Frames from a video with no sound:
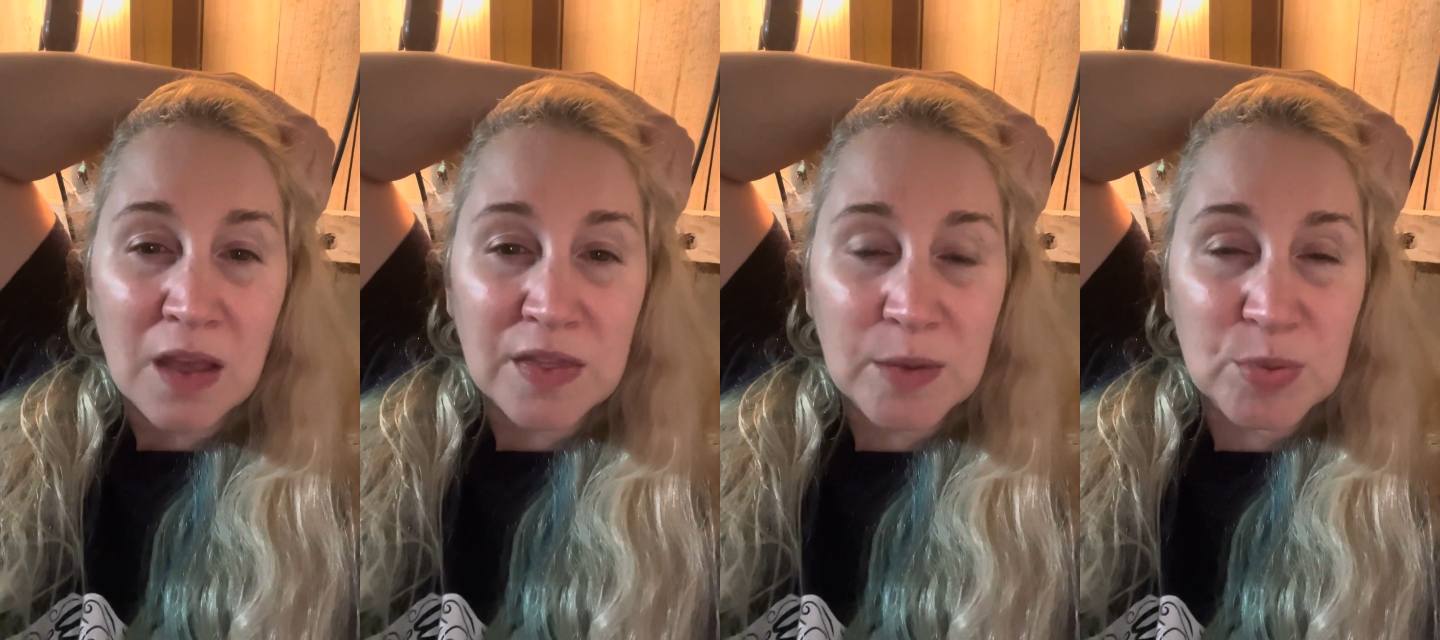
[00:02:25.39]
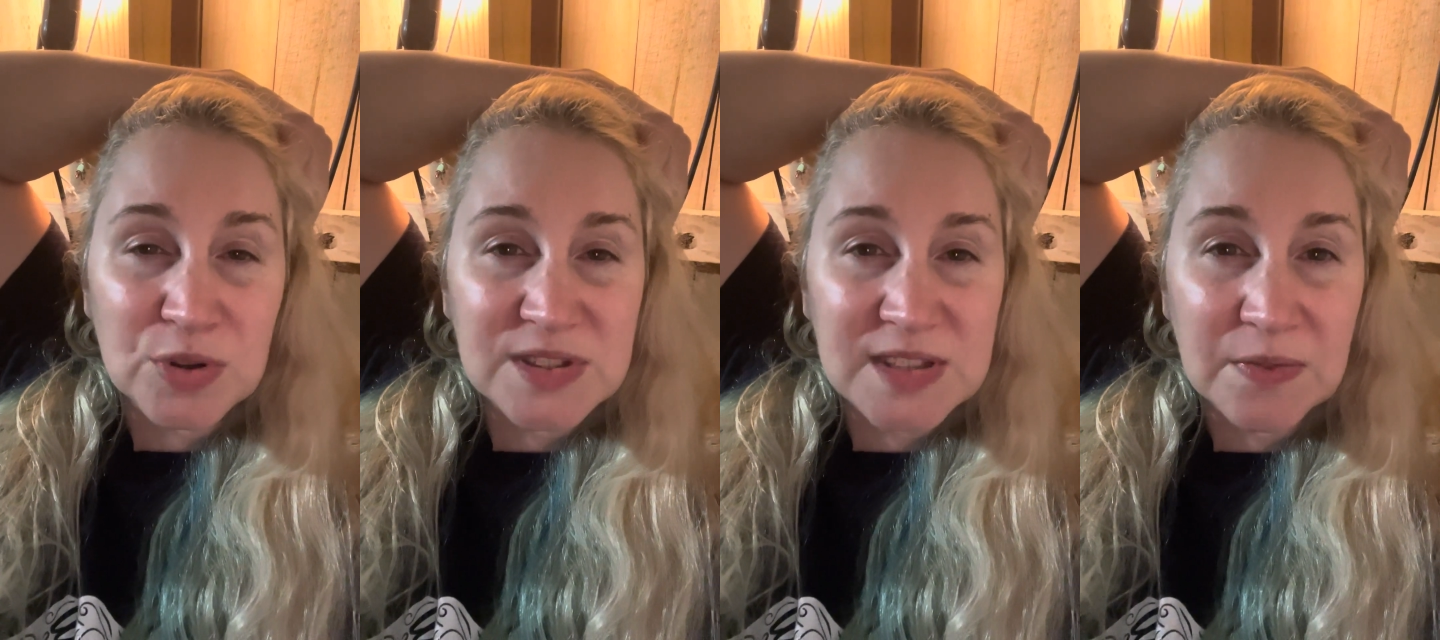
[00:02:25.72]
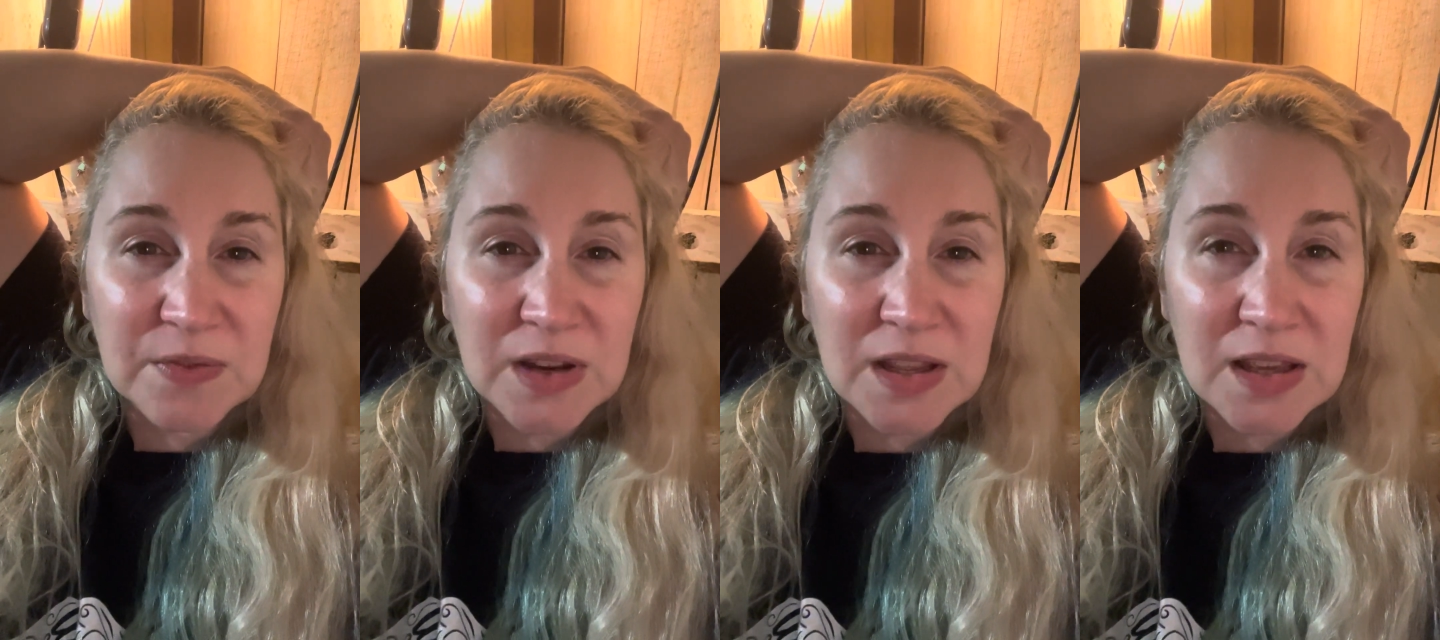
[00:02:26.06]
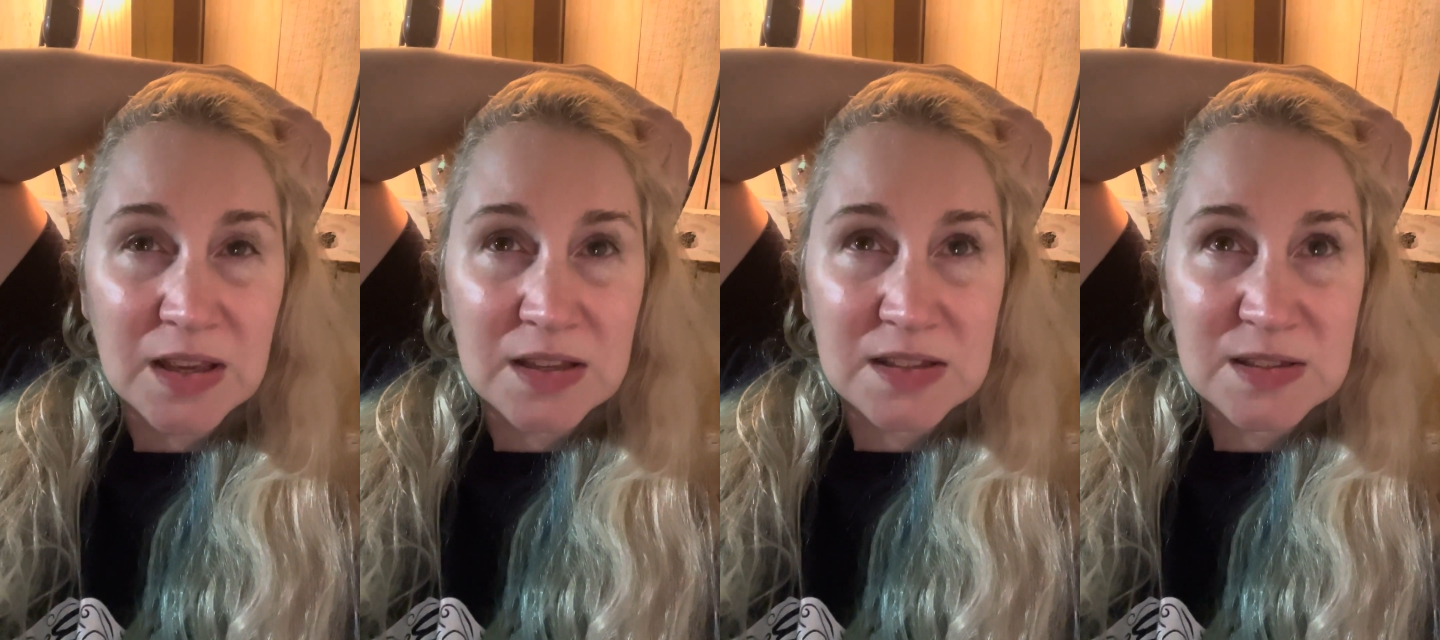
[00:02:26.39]
the Persephone
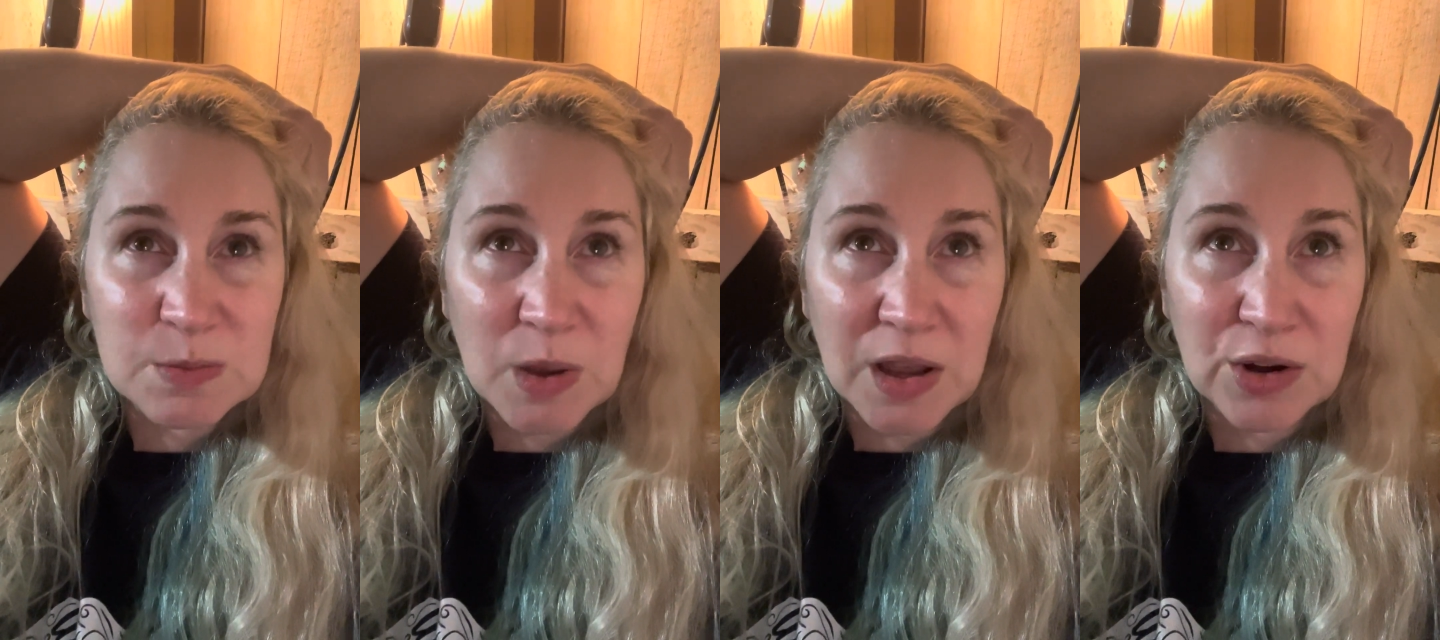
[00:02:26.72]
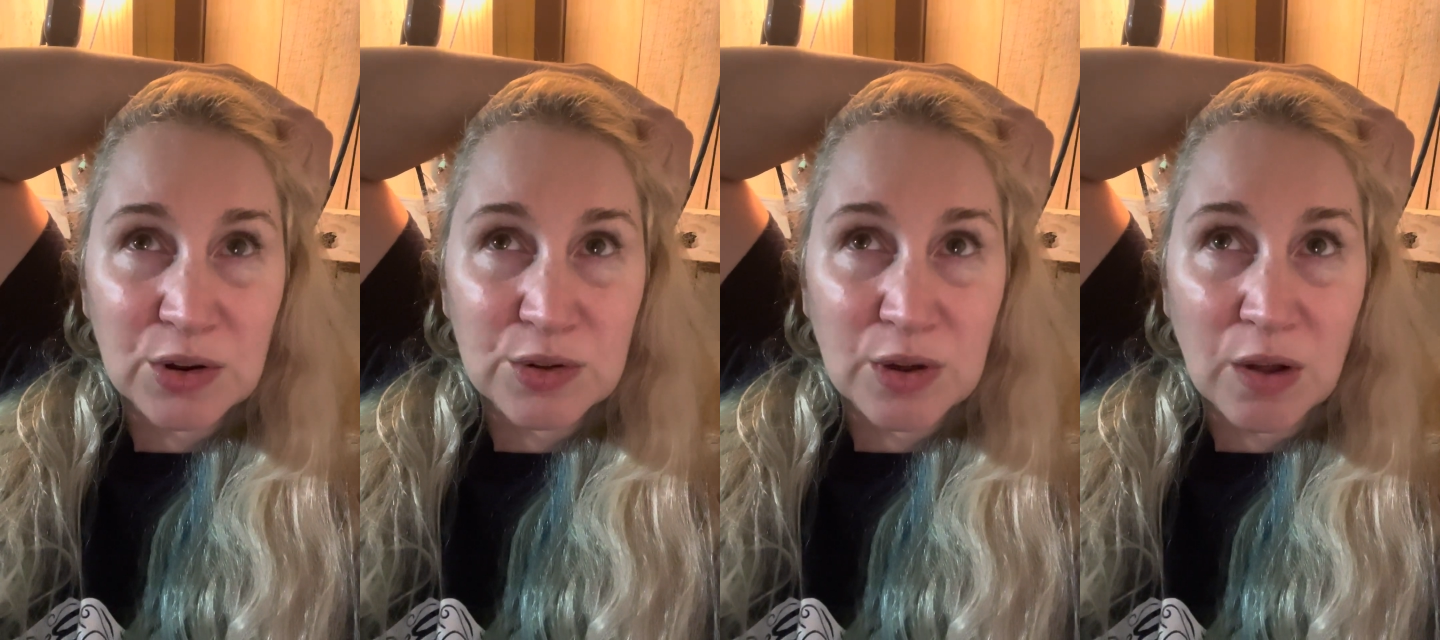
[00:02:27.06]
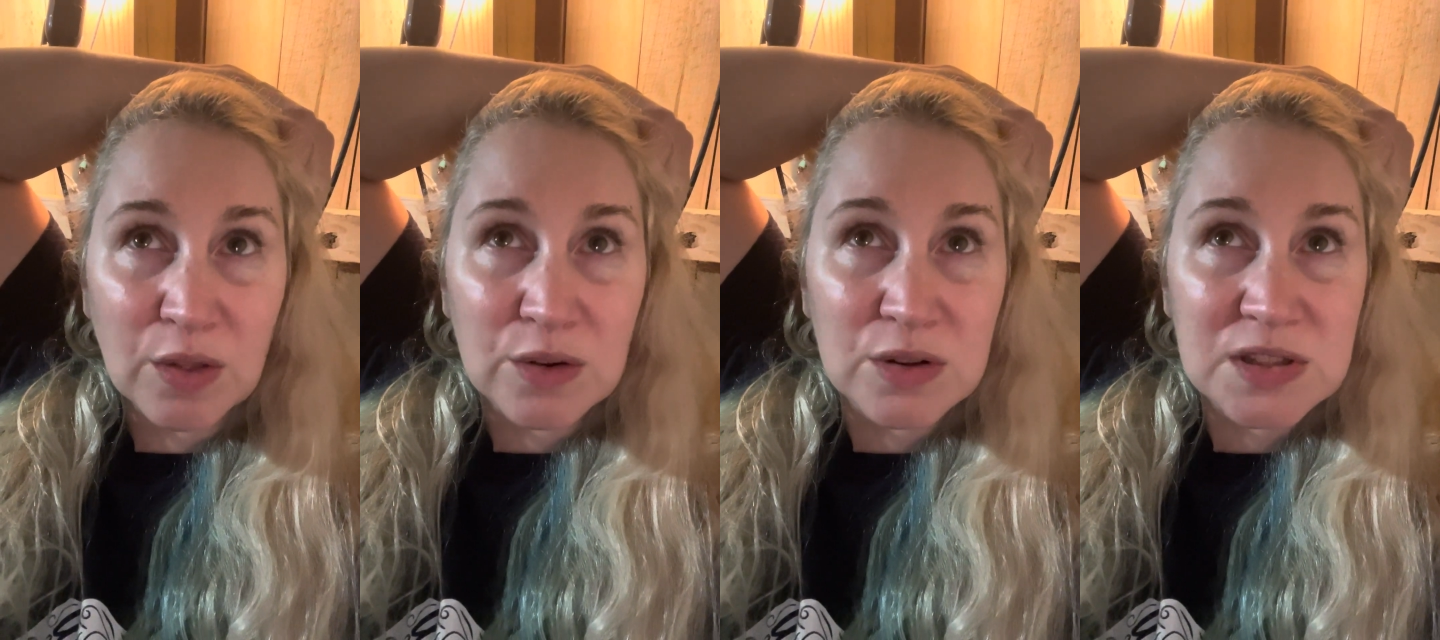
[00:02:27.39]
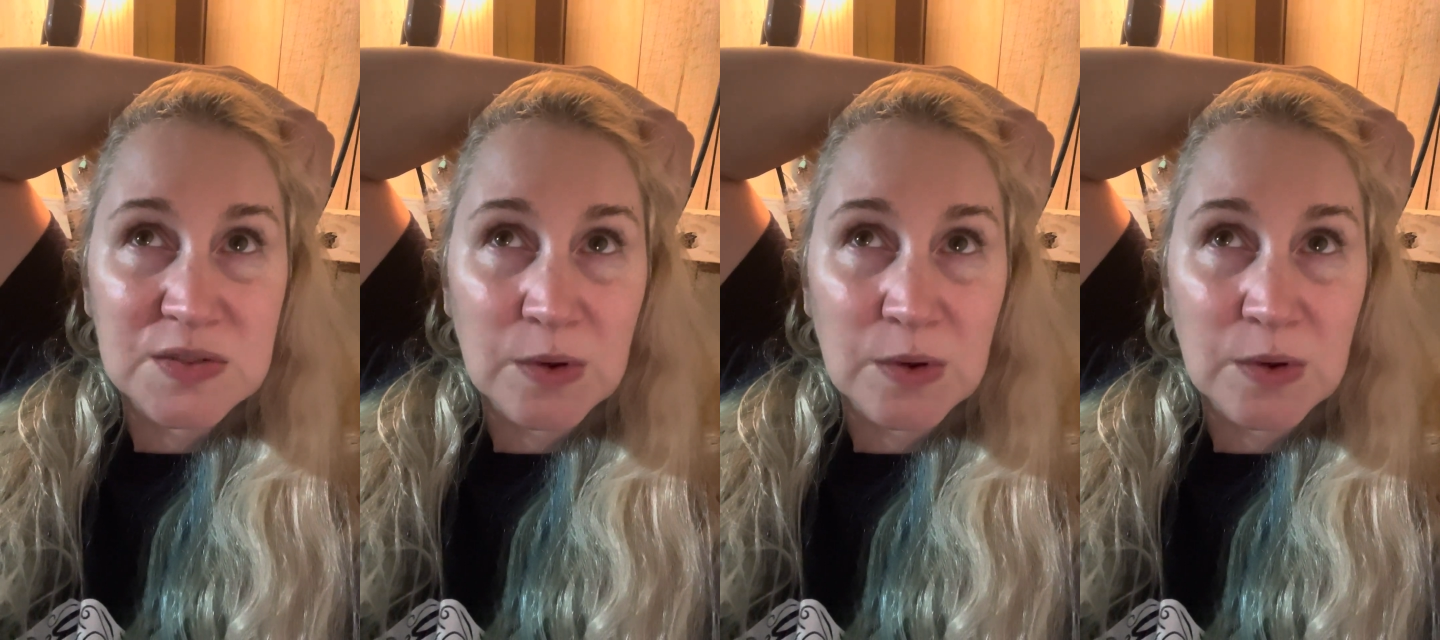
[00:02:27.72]
inspired colors